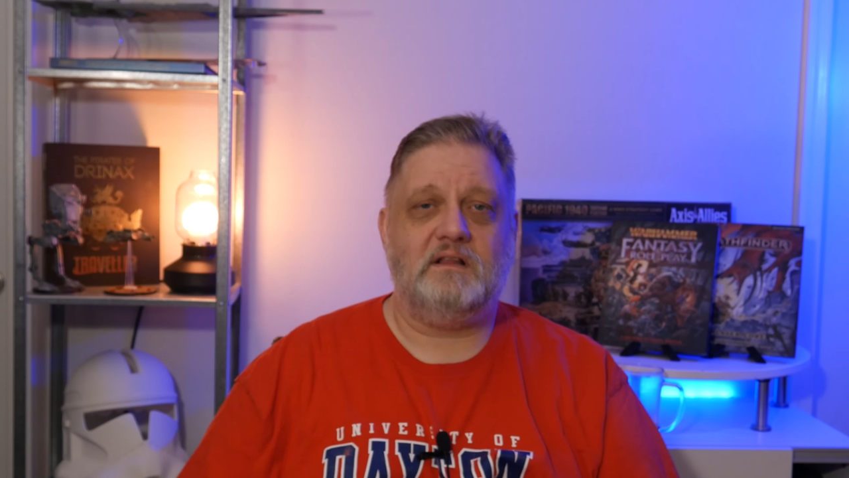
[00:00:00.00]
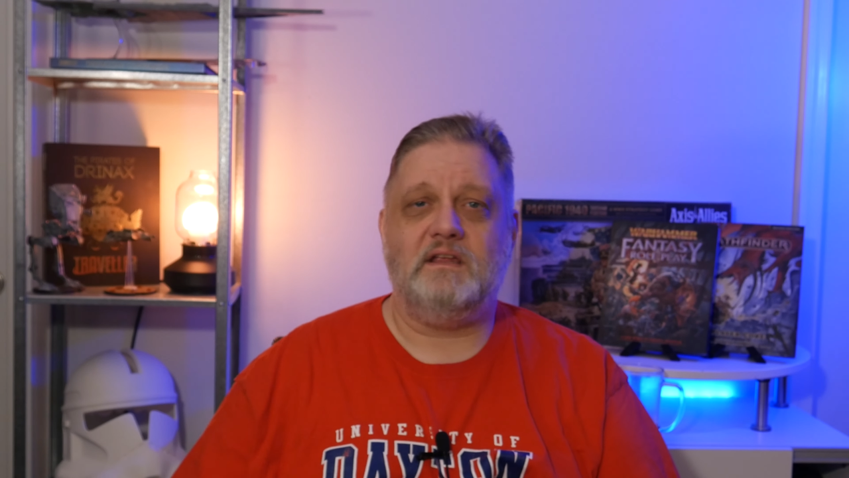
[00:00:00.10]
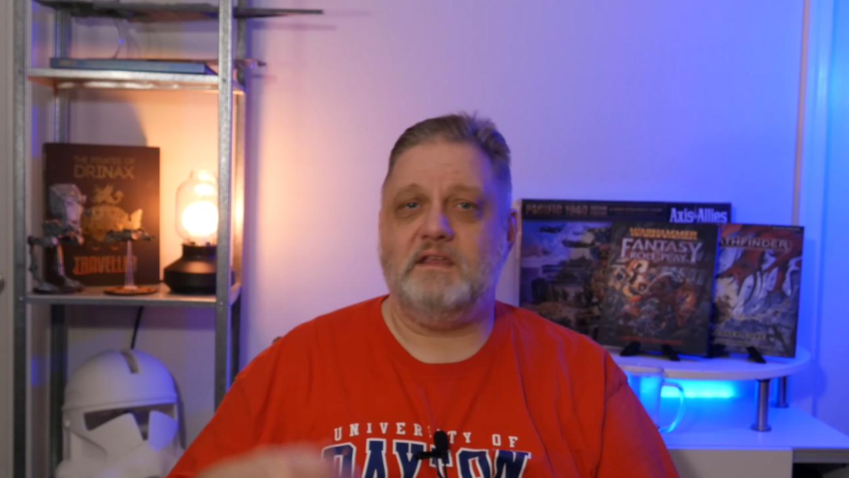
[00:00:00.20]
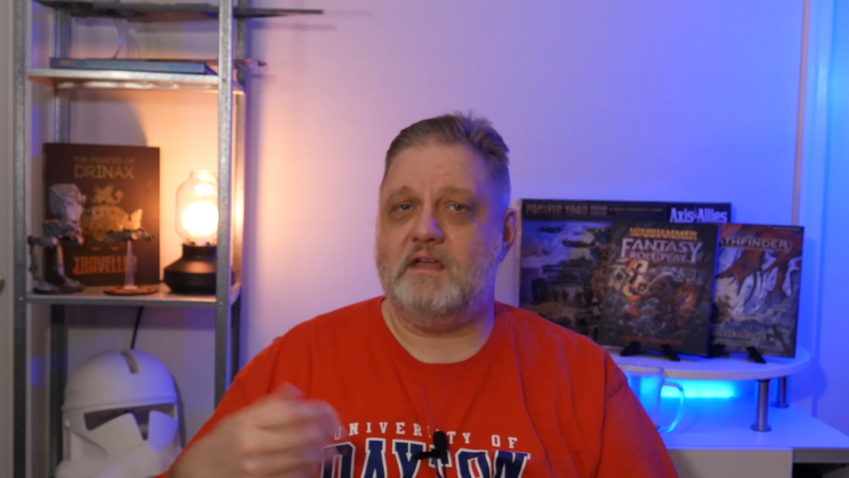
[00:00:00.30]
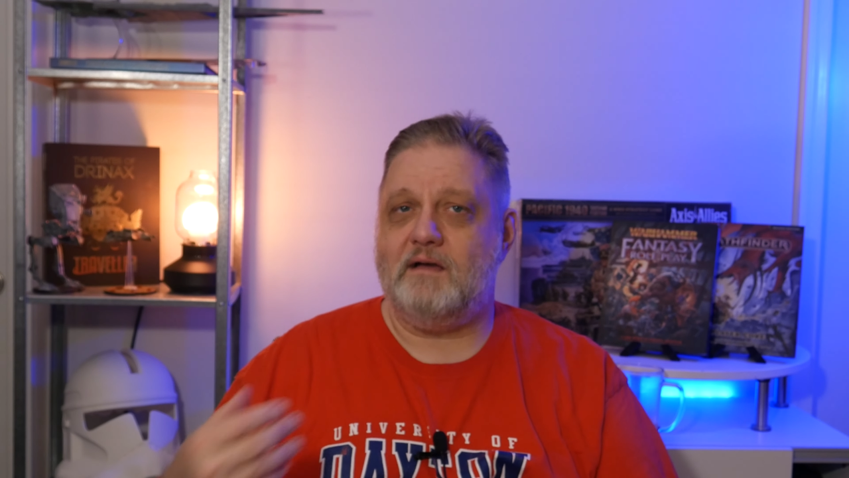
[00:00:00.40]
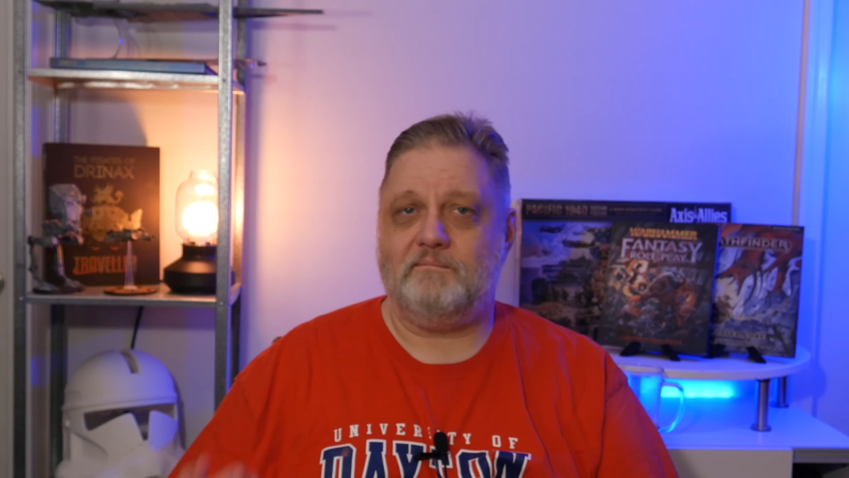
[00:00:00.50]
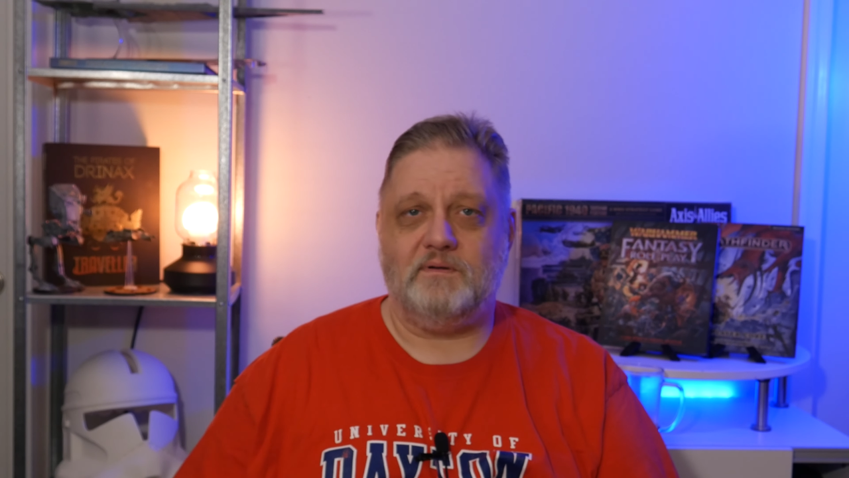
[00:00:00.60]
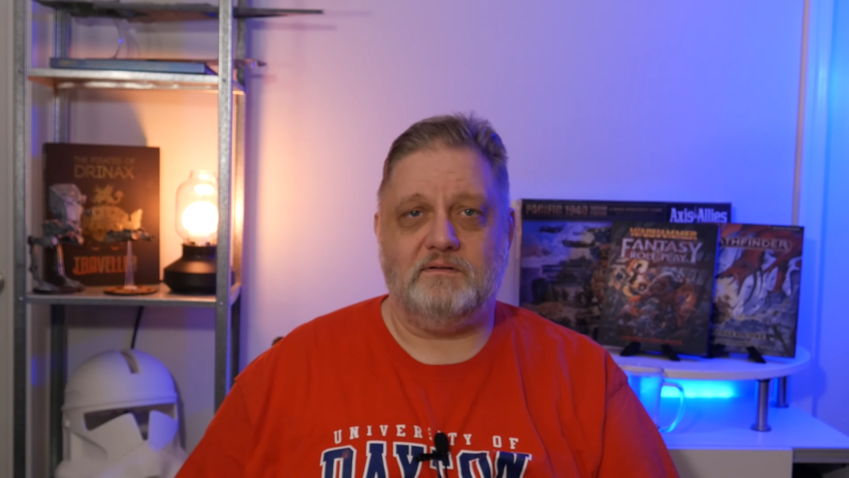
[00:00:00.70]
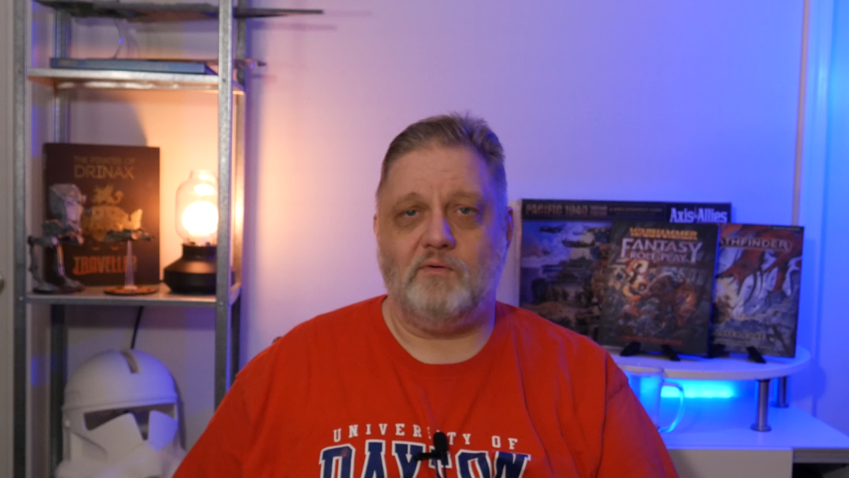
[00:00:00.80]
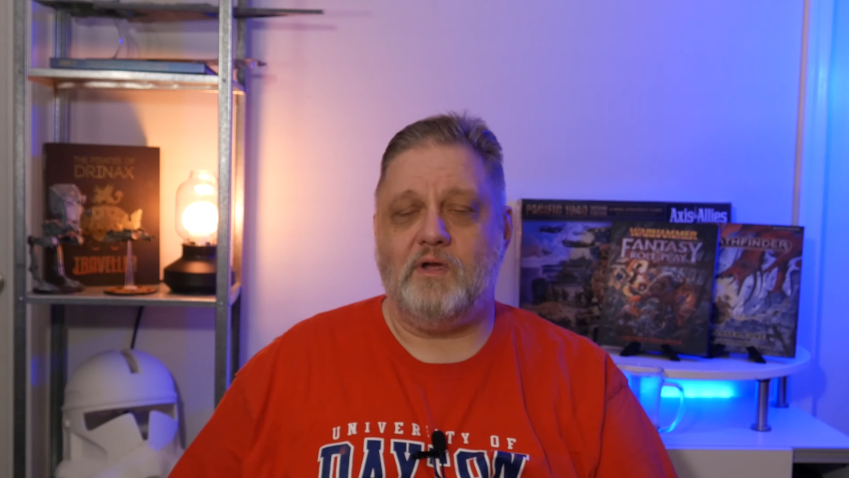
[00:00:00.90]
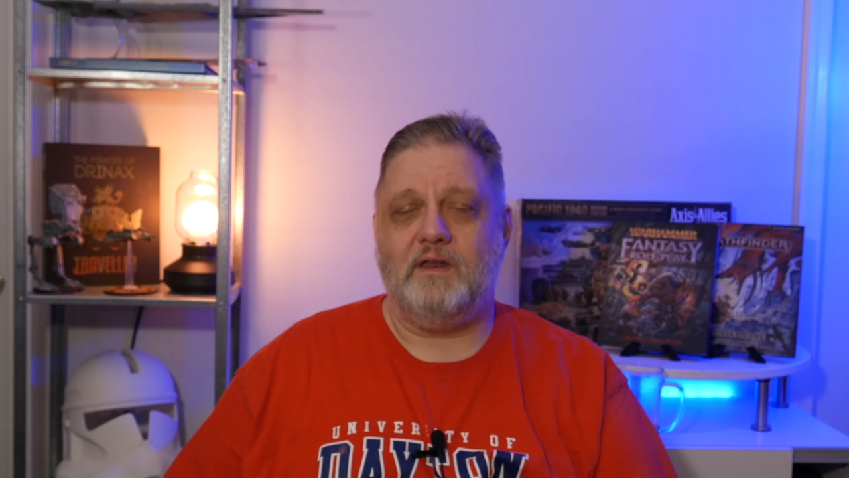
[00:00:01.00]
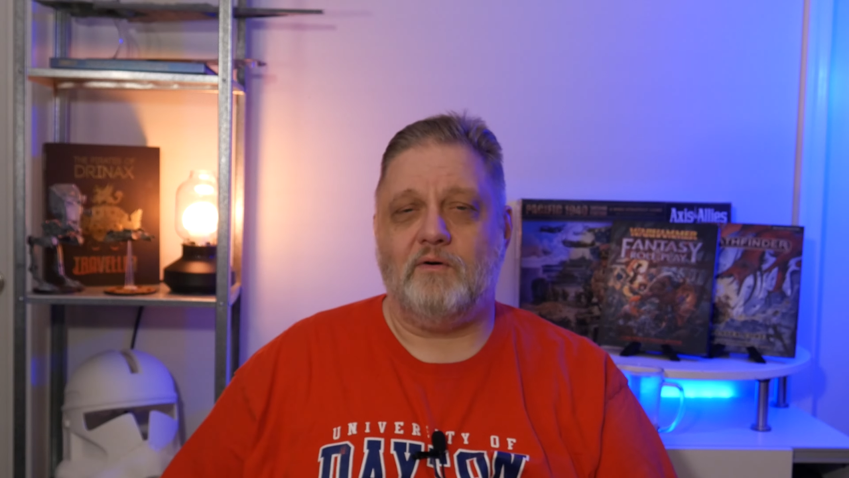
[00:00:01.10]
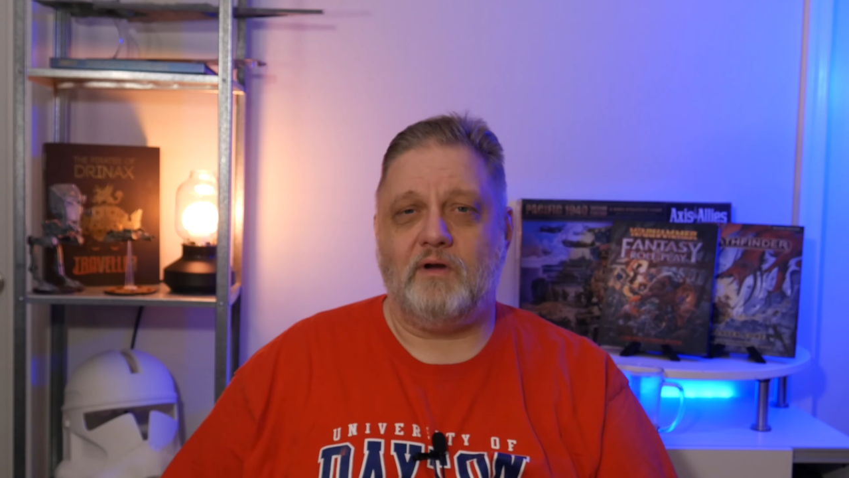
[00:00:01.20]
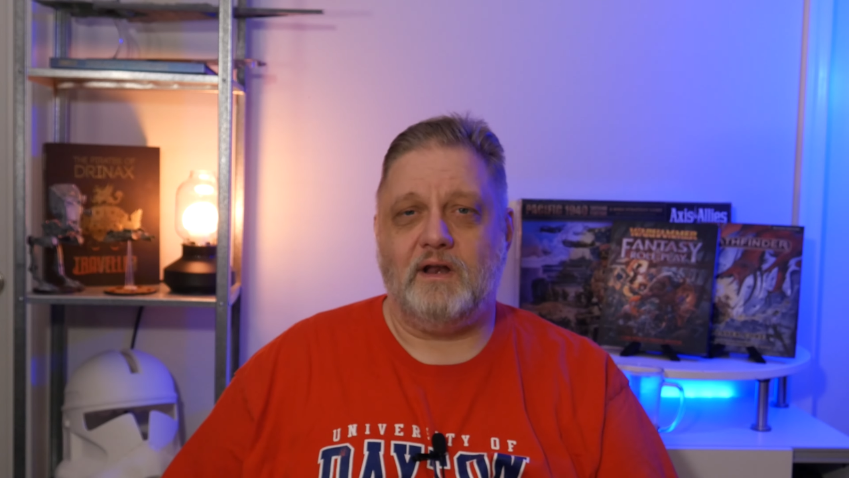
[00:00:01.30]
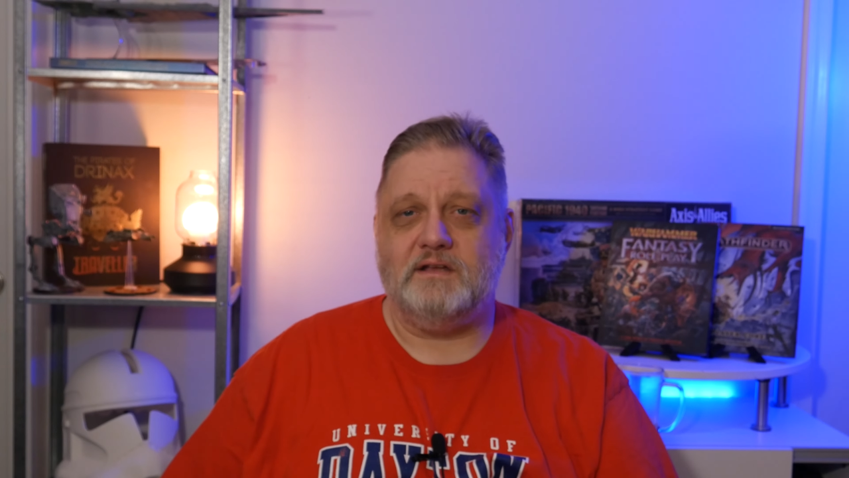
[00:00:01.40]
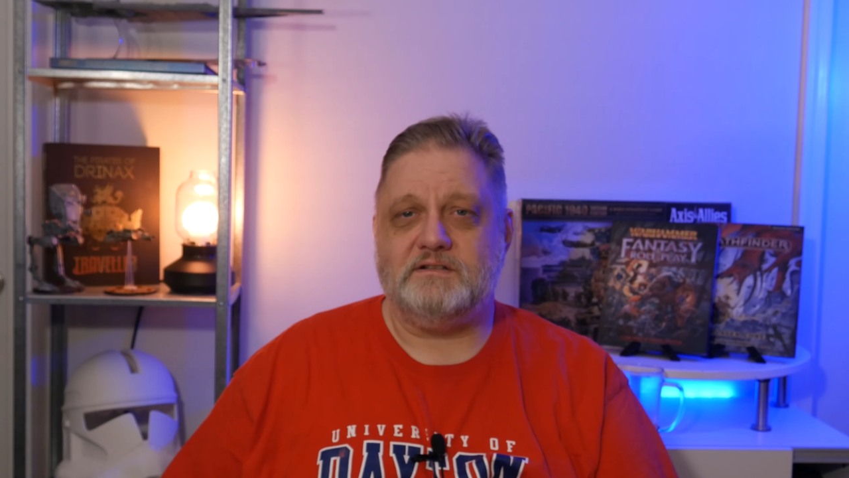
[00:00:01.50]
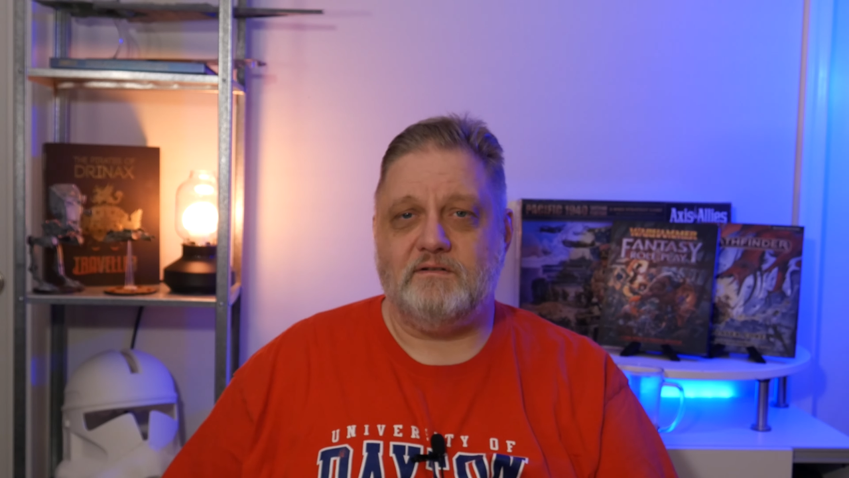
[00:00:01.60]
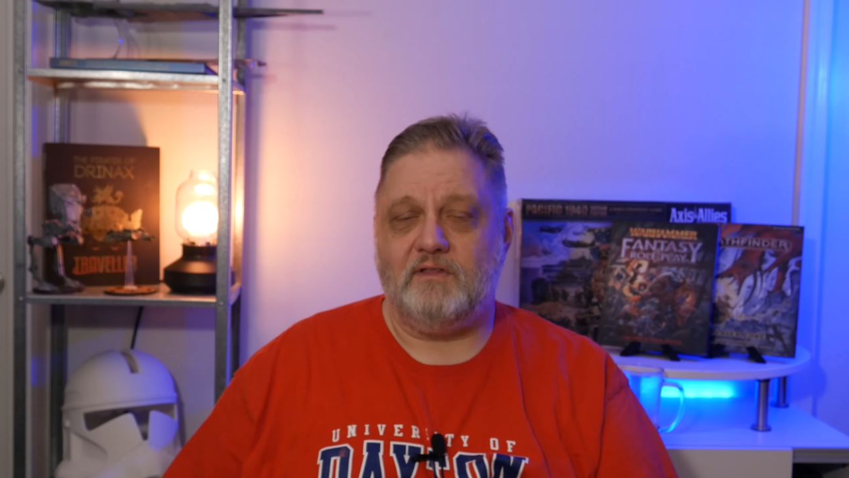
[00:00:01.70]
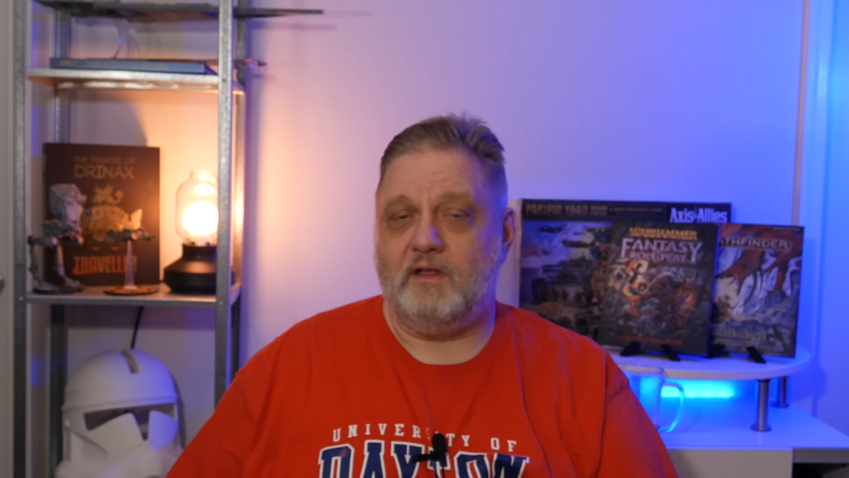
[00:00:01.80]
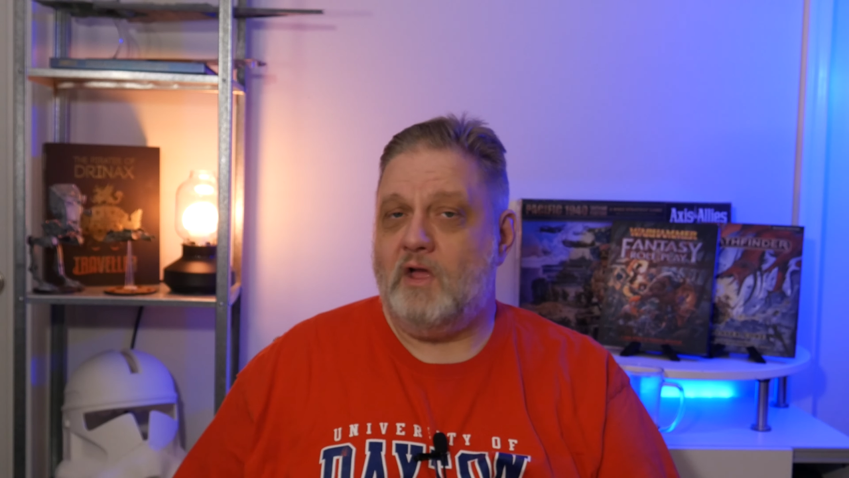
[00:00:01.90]
cleaned up and organized and
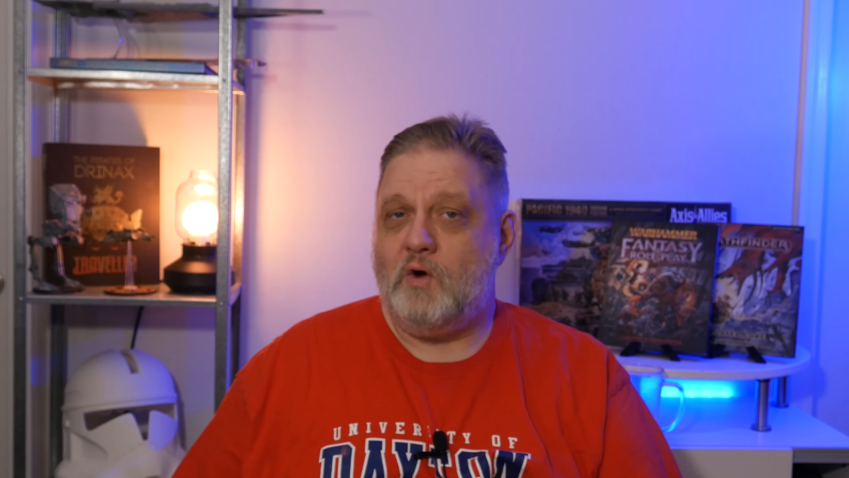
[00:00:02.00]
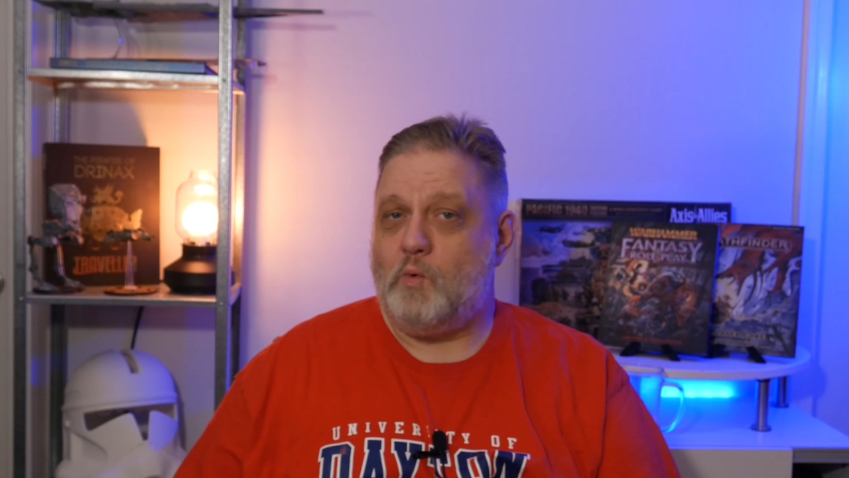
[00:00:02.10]
everything.